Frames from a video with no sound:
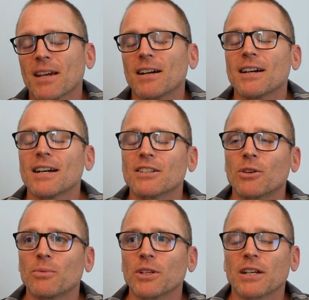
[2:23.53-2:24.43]
Uh,
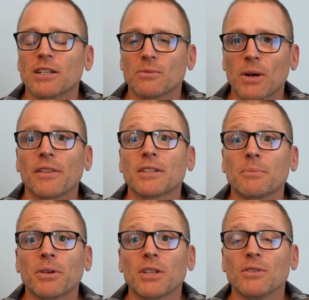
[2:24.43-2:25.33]
so realized, wow, that's a
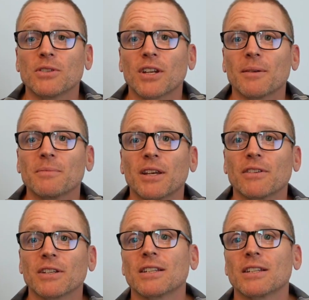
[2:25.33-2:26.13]
pretty huge time savings.